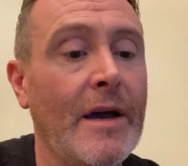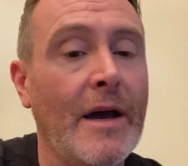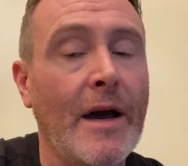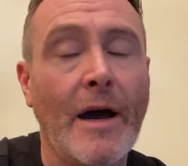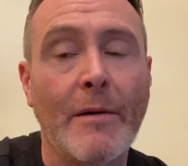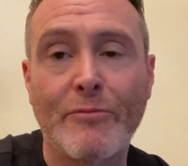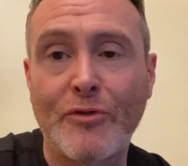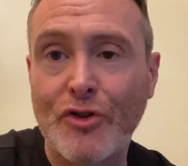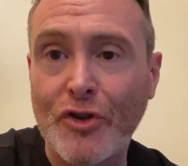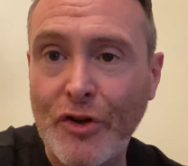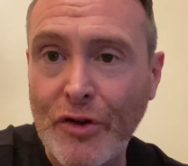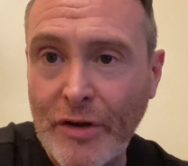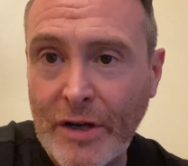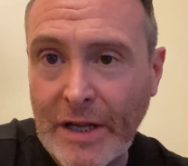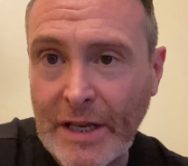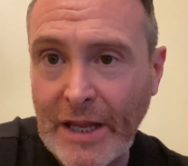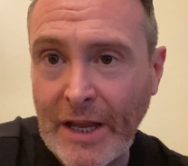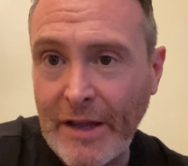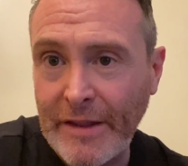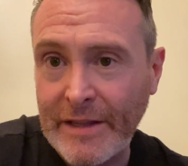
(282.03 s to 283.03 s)
I'm sure you
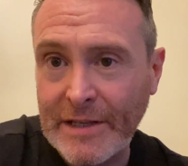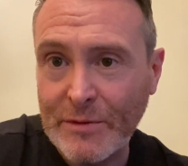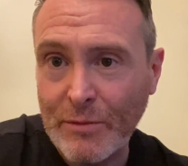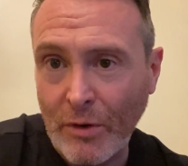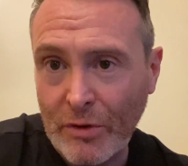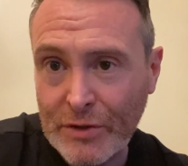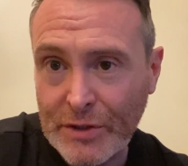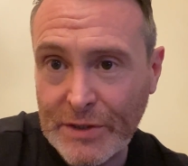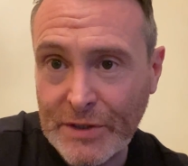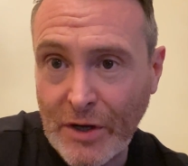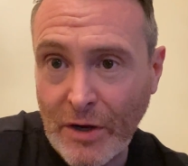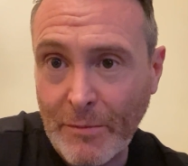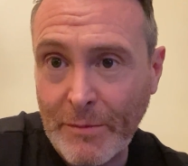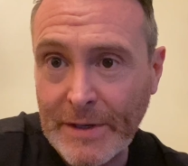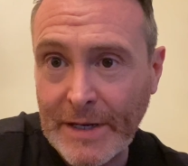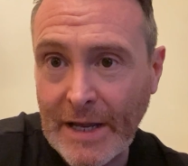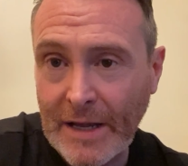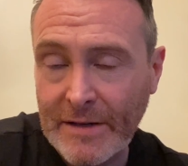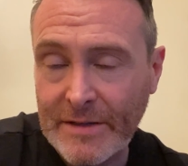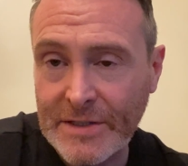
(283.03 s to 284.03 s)
can hear these watches coming
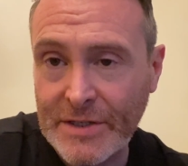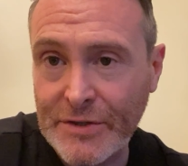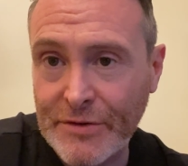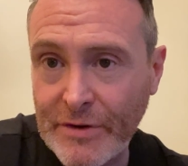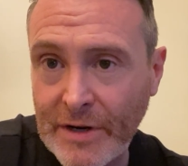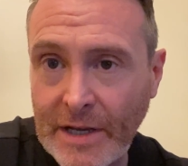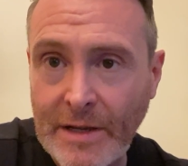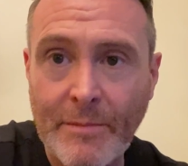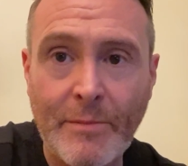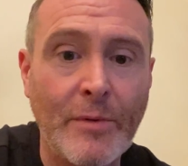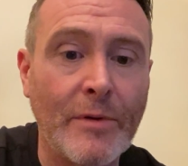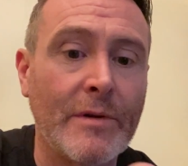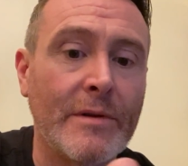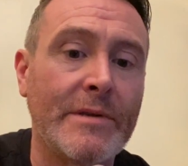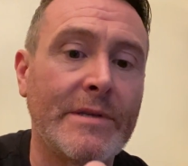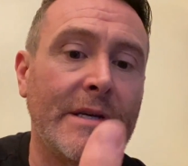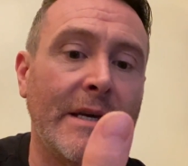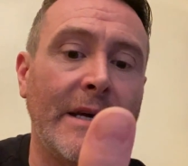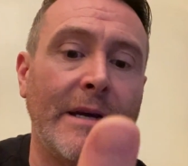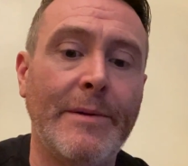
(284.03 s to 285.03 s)
down the street,
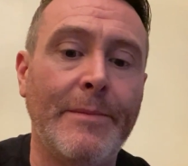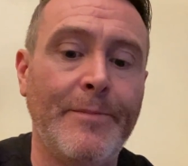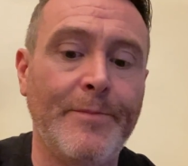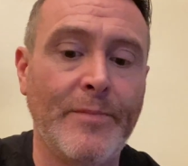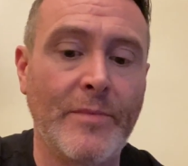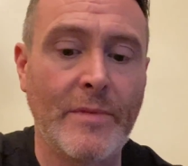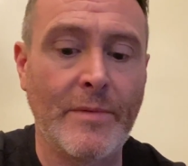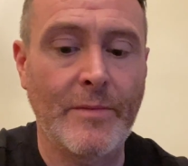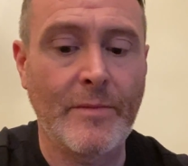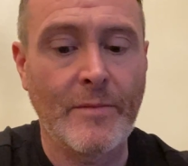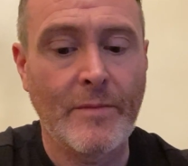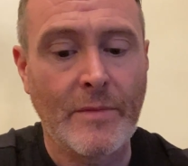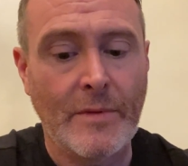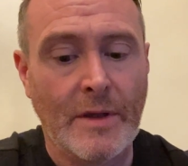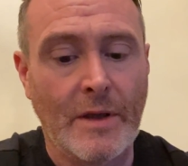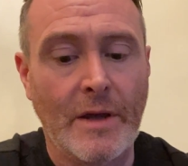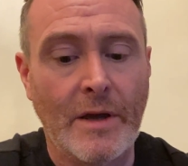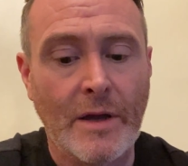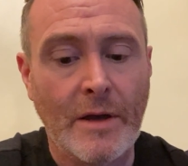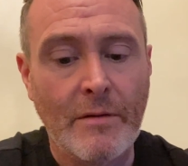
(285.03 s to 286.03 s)
but
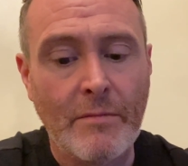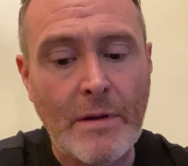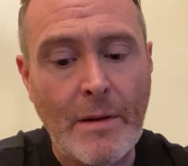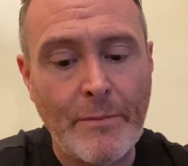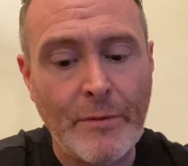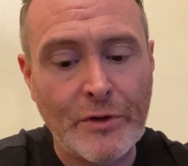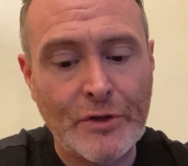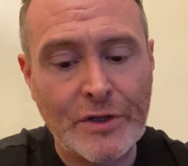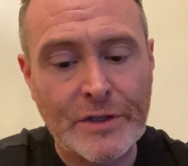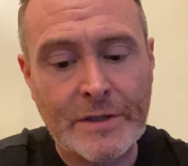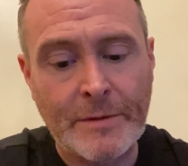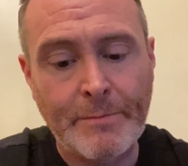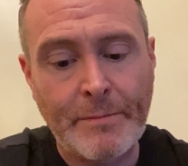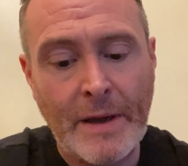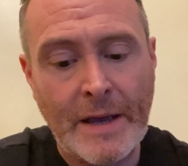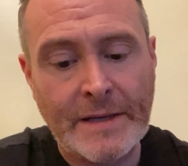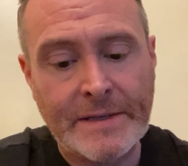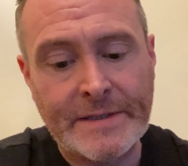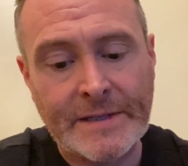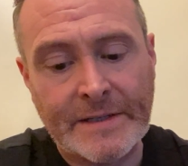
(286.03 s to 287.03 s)
remember, it's just a
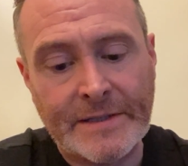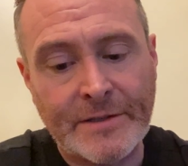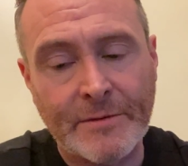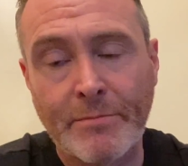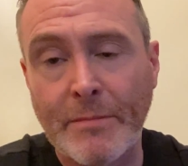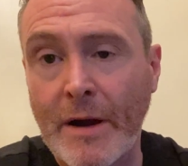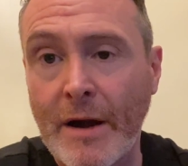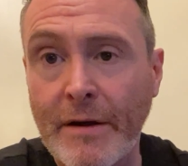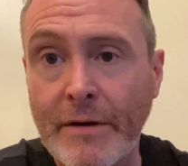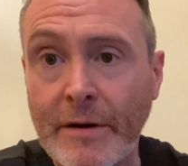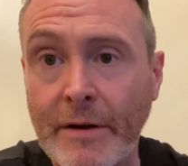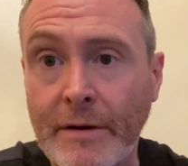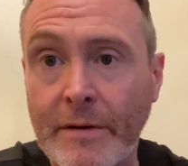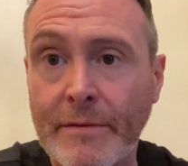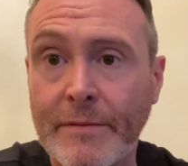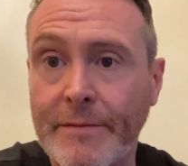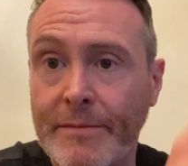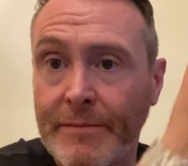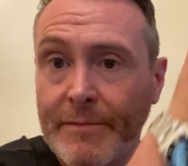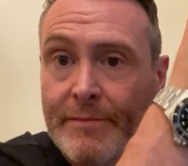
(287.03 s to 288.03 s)
basic Submariner.
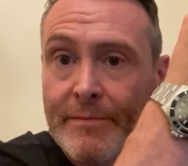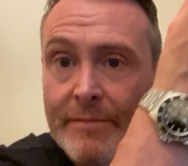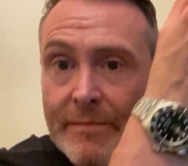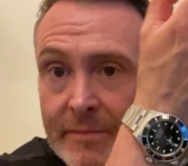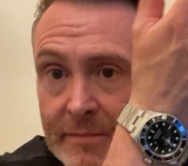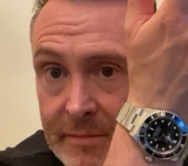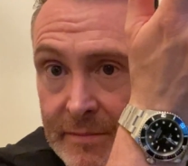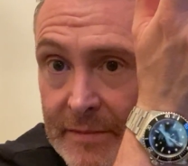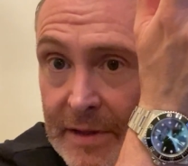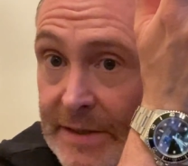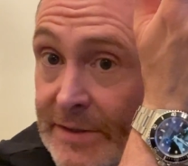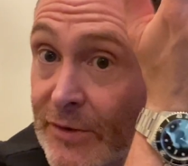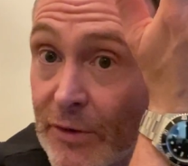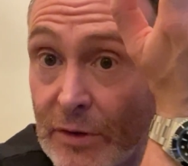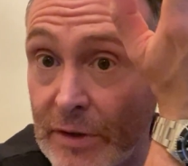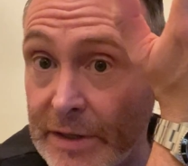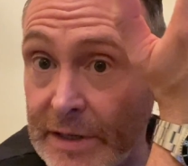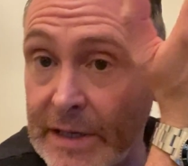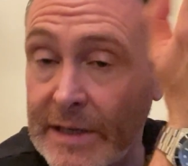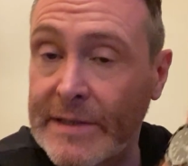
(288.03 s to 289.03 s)
That's
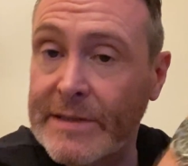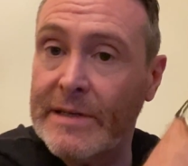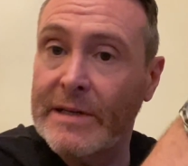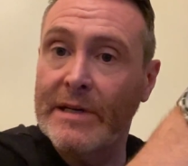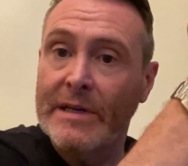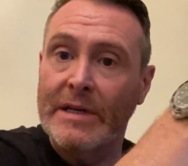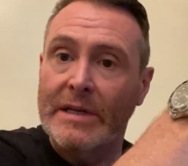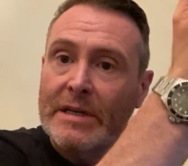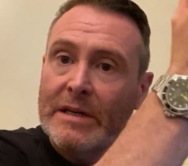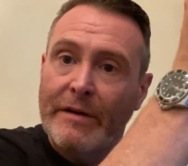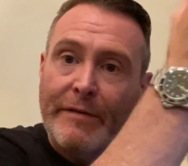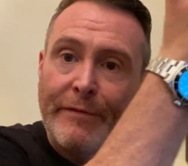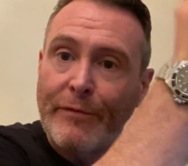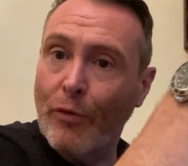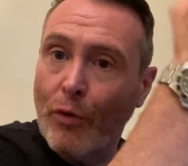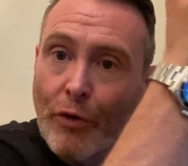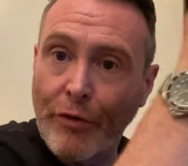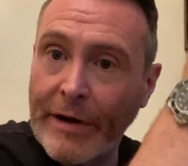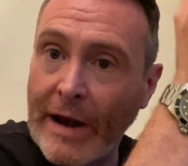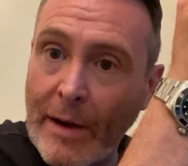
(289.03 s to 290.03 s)
all it is. A
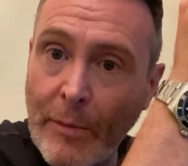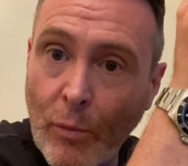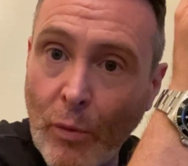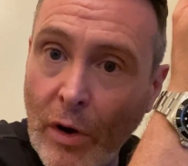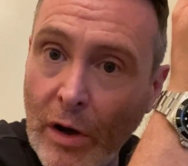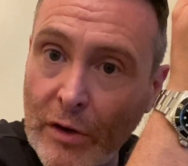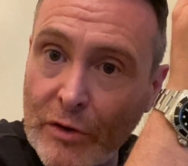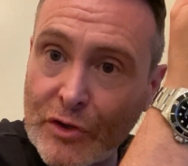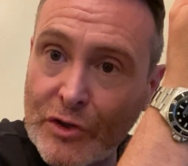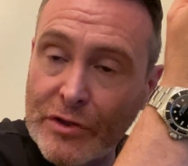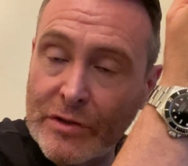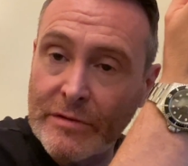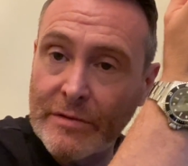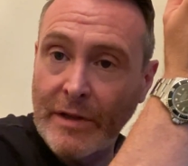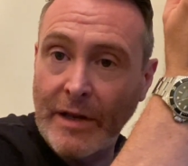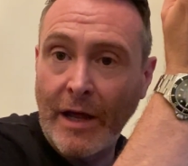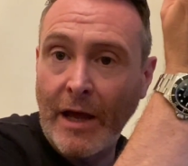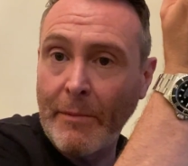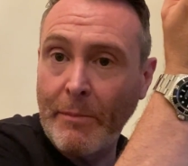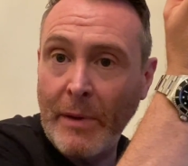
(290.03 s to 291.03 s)
4-gram watch
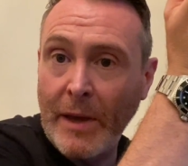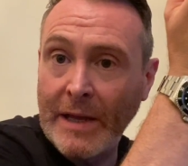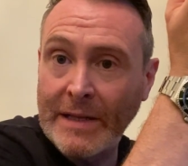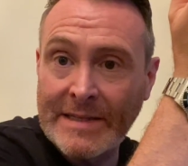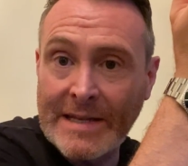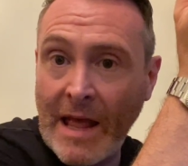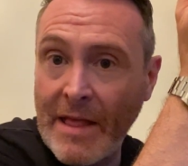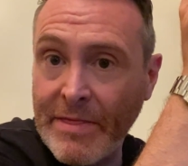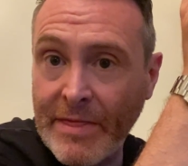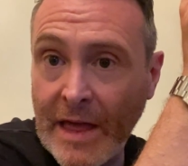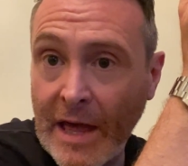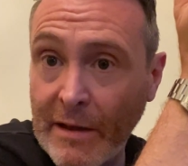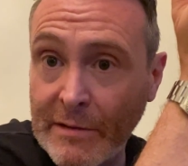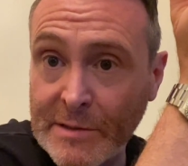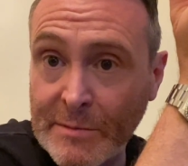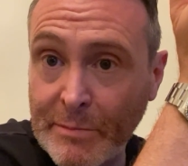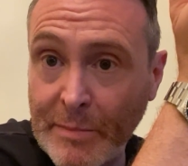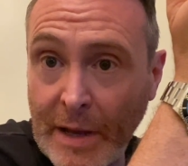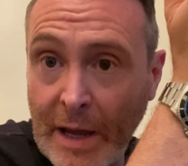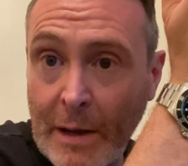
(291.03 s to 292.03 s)
that I paid
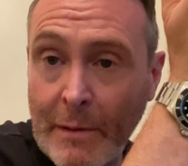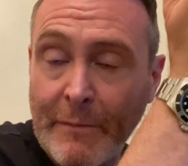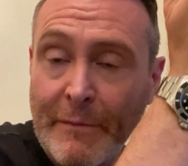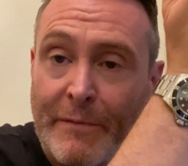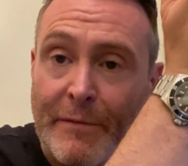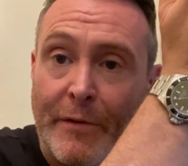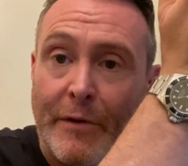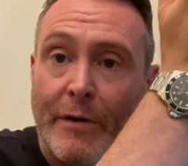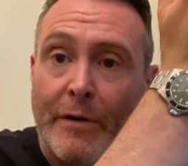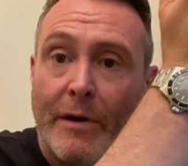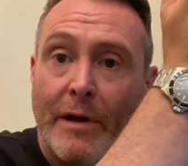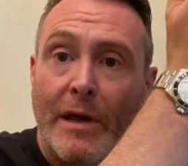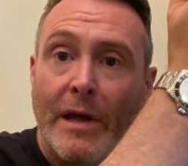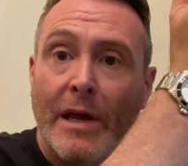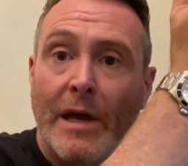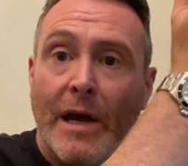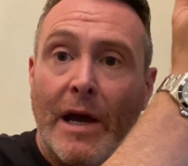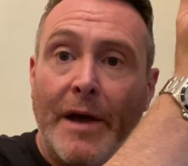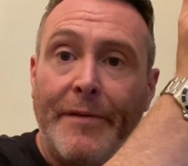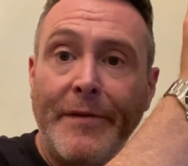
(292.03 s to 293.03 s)
£10,000 for,
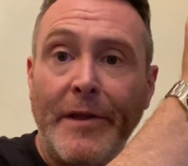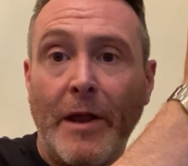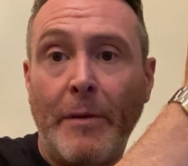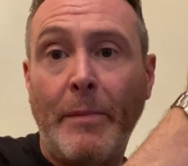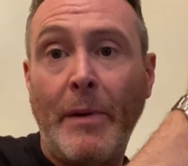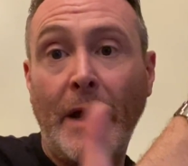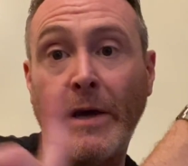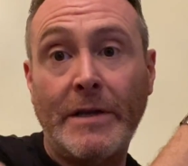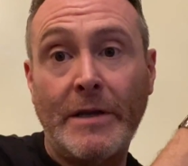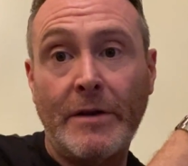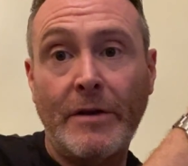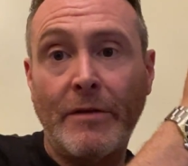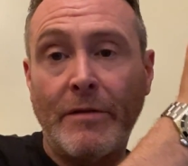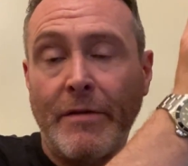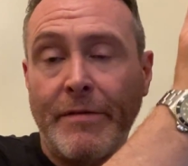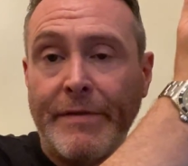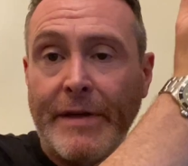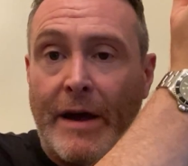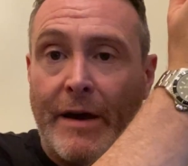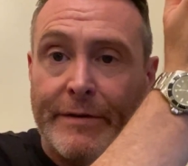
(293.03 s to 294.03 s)
and then I paid another
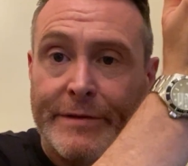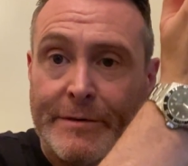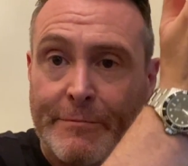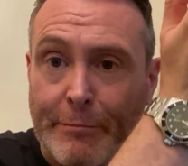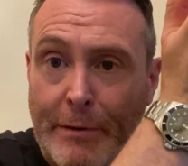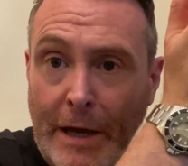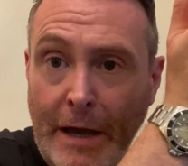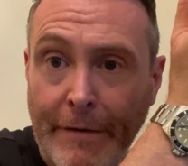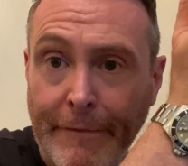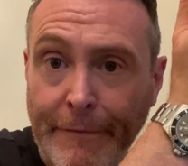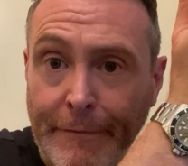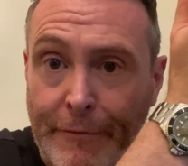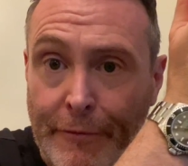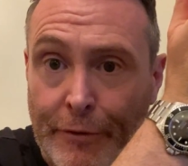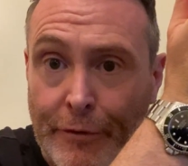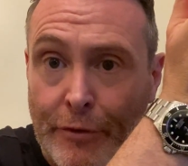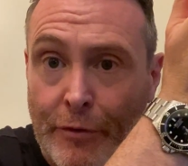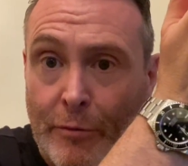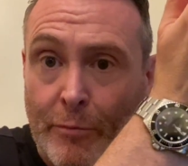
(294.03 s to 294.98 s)
£1,000 for a new